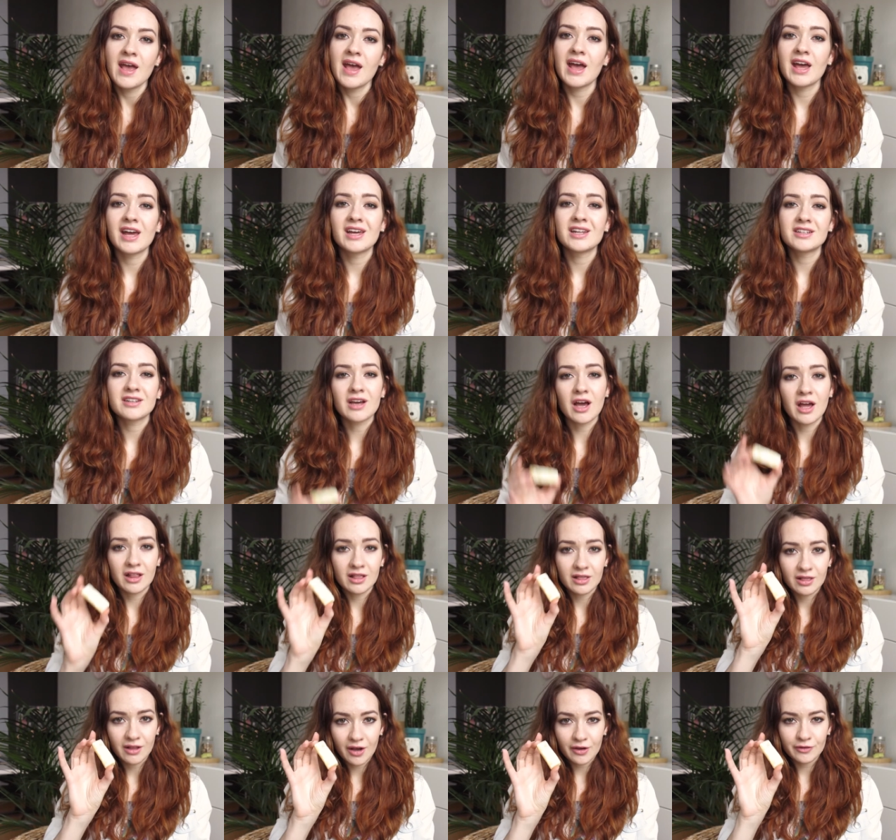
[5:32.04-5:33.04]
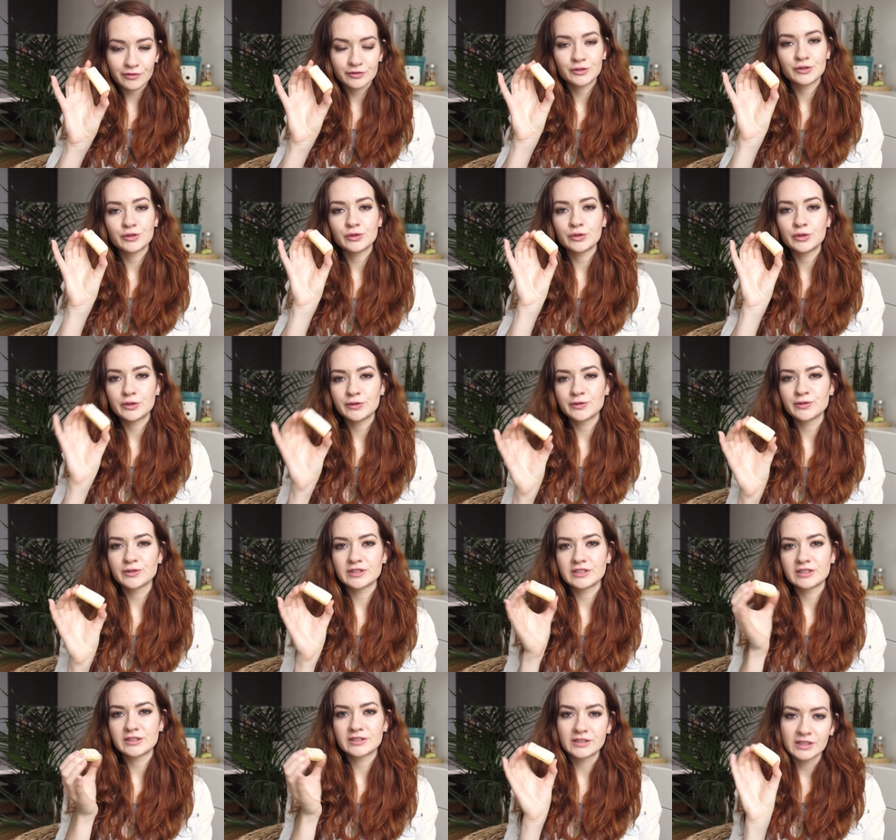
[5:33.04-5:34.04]
And I love to use
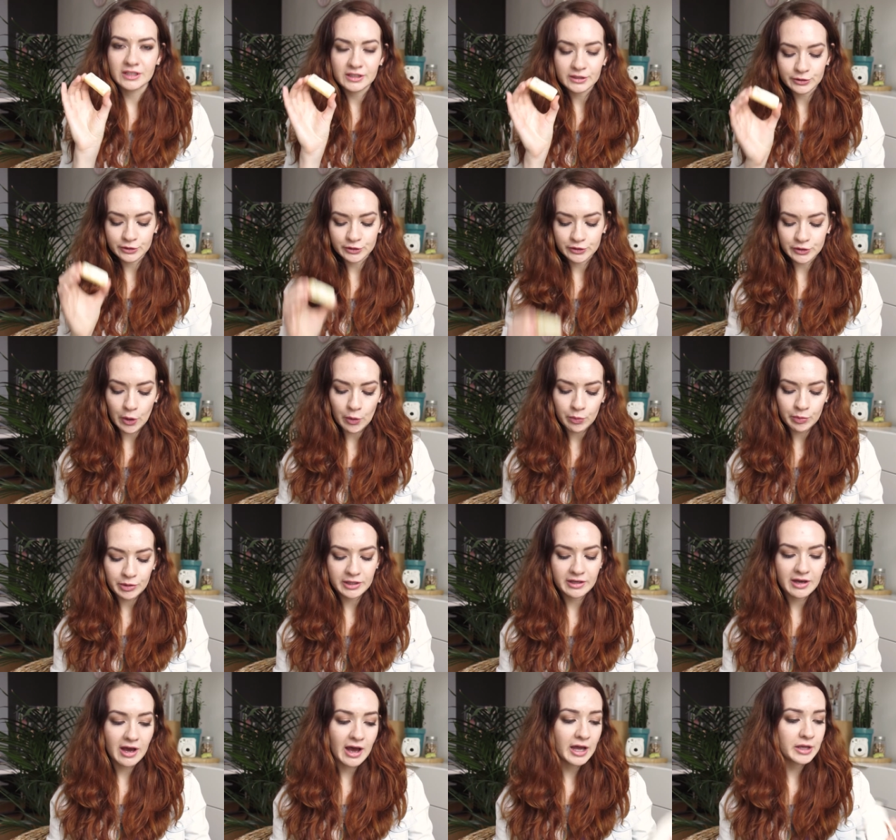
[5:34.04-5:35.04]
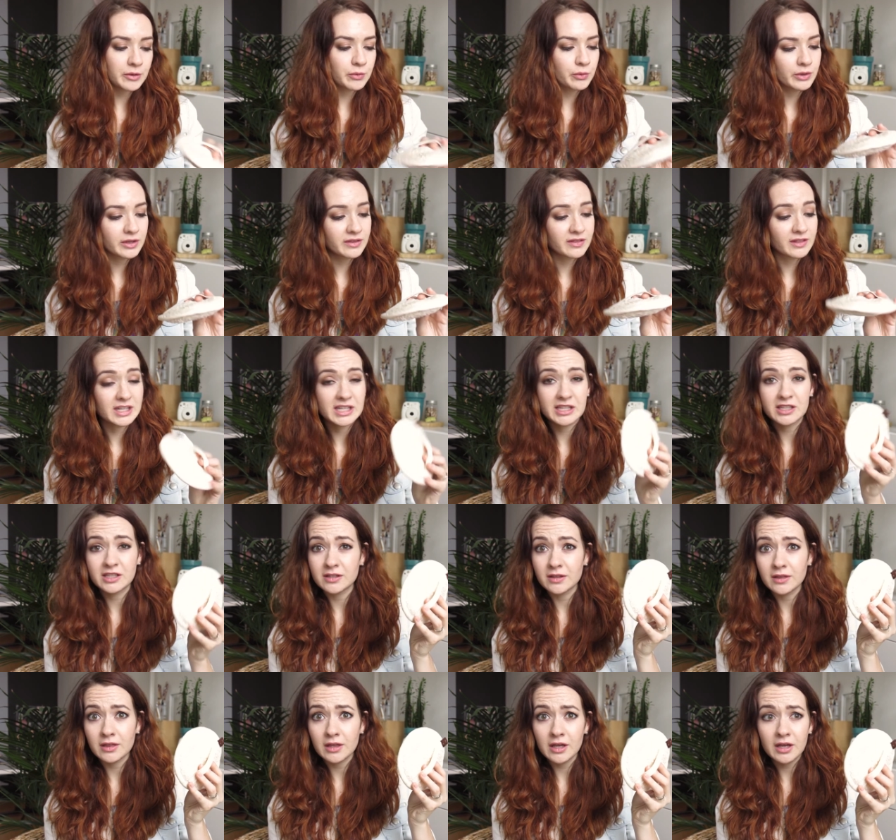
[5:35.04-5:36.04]
this little soapy guy with
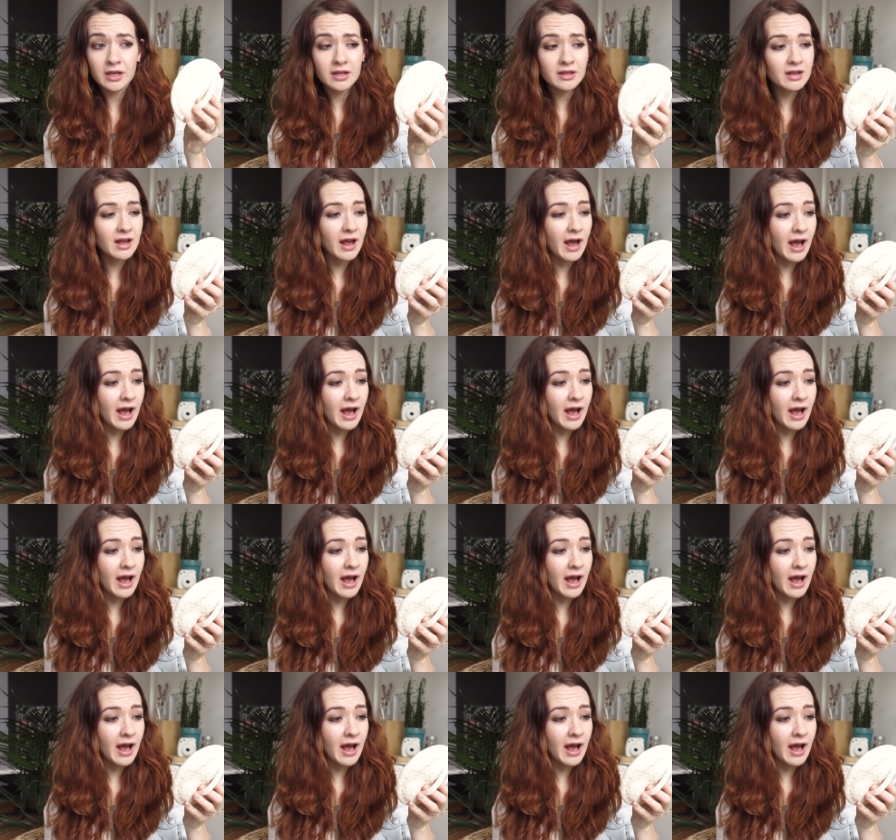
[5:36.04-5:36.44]
this thing.